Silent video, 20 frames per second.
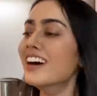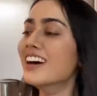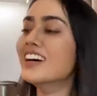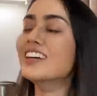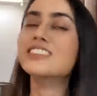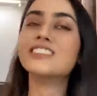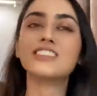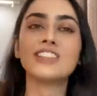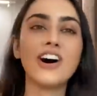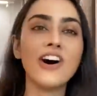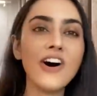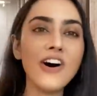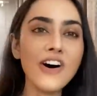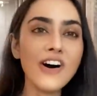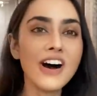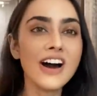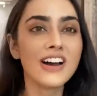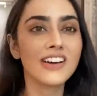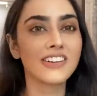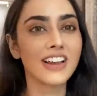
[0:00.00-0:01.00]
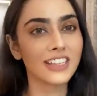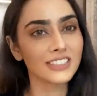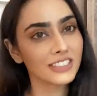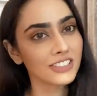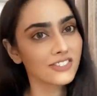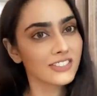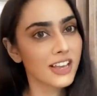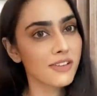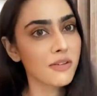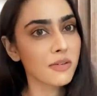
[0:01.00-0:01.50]
So rest
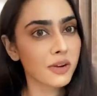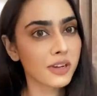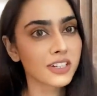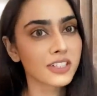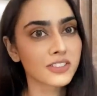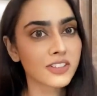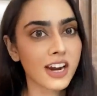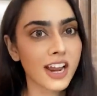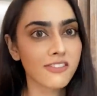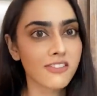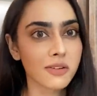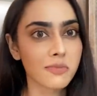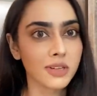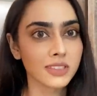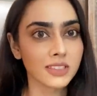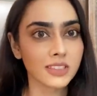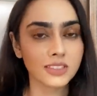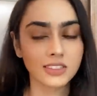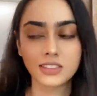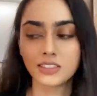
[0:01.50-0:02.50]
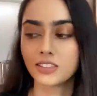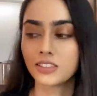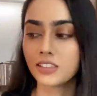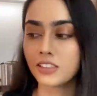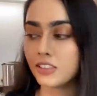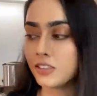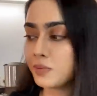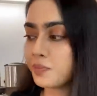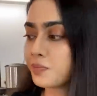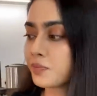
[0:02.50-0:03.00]
of them I'm gonna try when my sister is
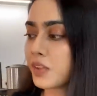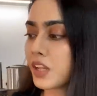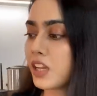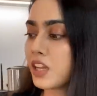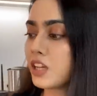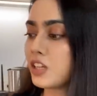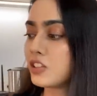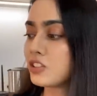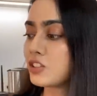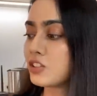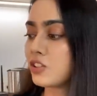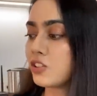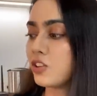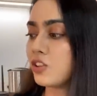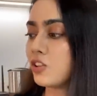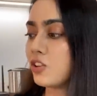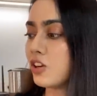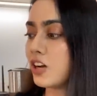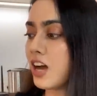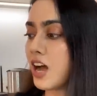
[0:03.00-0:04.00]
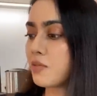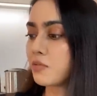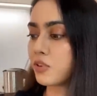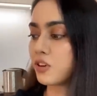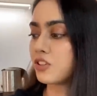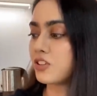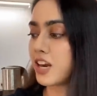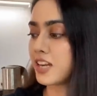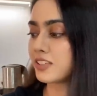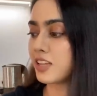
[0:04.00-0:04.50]
here. So I'm
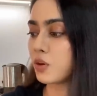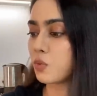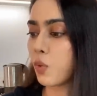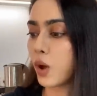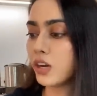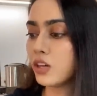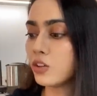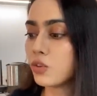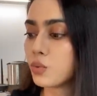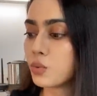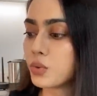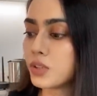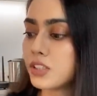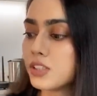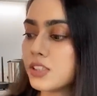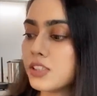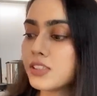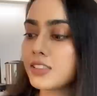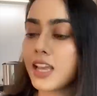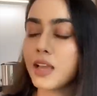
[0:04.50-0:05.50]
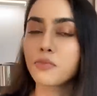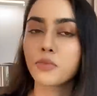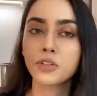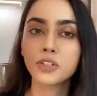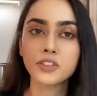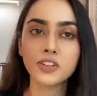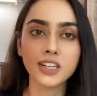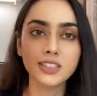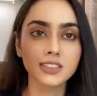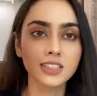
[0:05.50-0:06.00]
gonna try that one noodles. I'm gonna
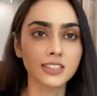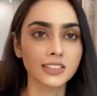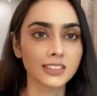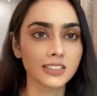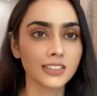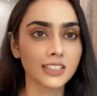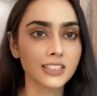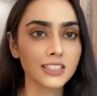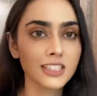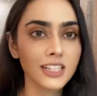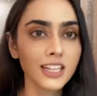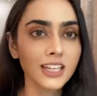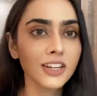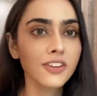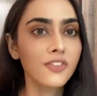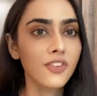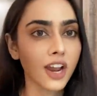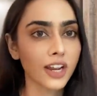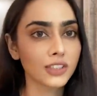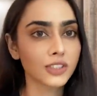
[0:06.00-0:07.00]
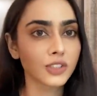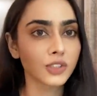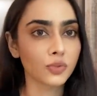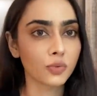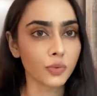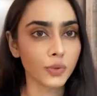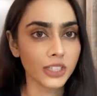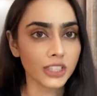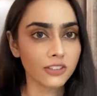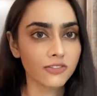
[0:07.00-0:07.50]
try this. This is like a rice
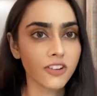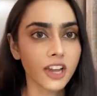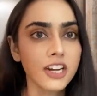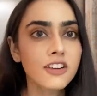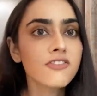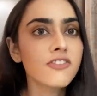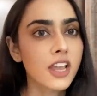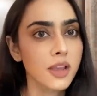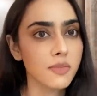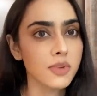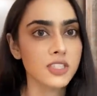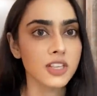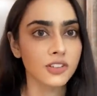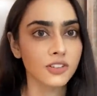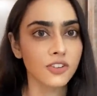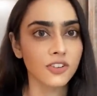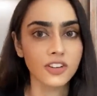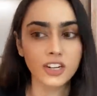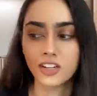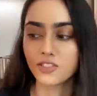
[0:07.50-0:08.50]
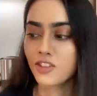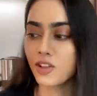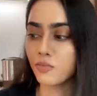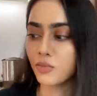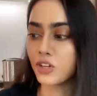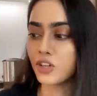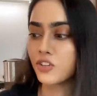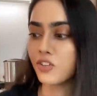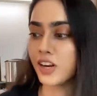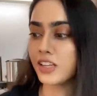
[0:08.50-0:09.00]
sweet, very famous in Korea. So I'm
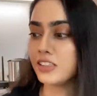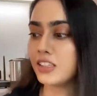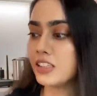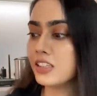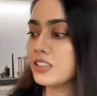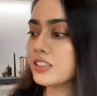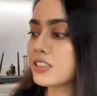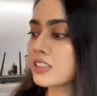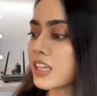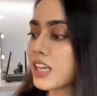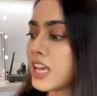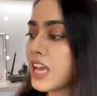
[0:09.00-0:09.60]
gonna try this.